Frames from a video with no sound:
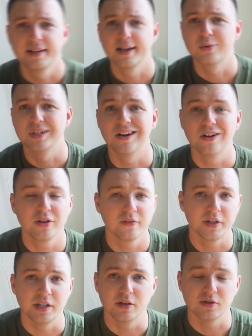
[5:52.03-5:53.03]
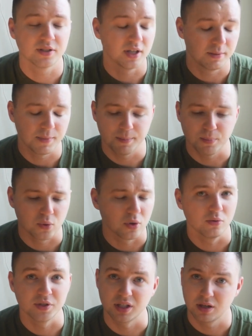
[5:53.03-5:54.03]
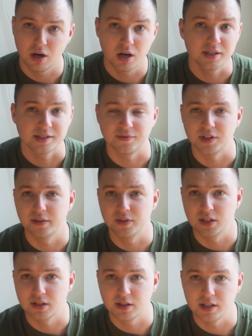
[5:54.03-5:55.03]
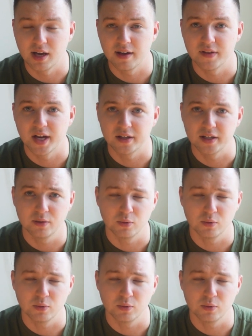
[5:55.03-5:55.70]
Now, in other videos, like my pros and cons of living in the Lehigh Valley,